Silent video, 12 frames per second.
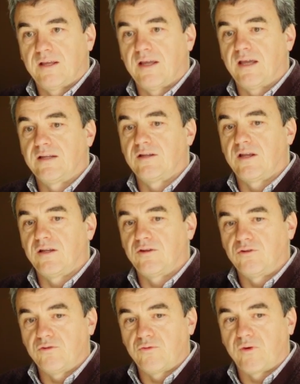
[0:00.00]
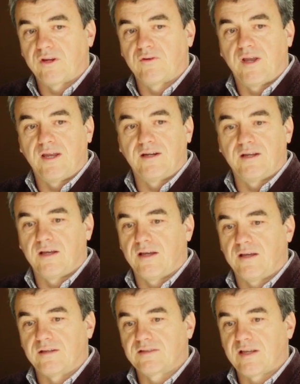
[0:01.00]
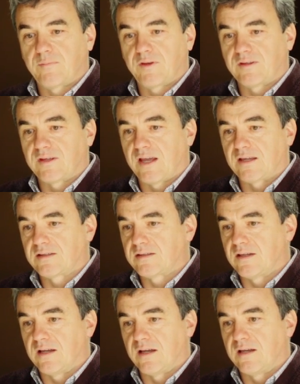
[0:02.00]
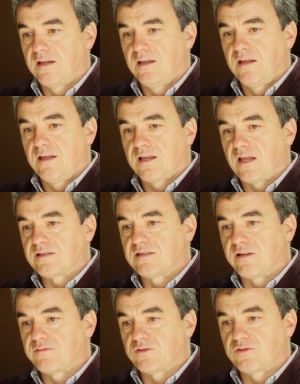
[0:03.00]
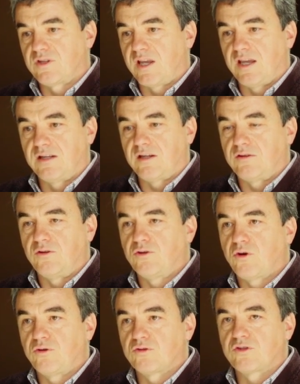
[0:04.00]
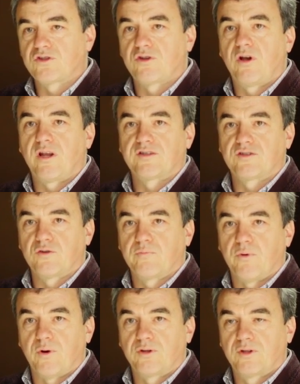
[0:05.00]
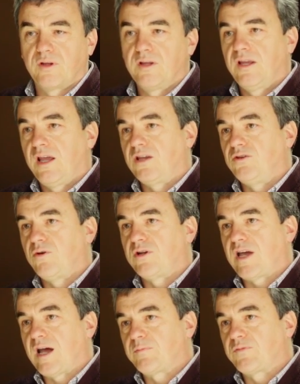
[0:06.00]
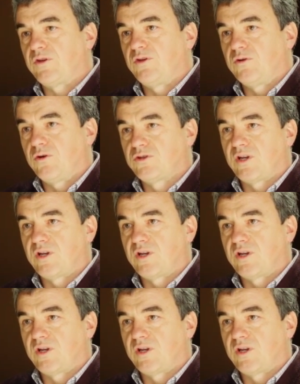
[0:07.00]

and you recreated something that can self-sustain. You don't use the soil as a support, and you adapt your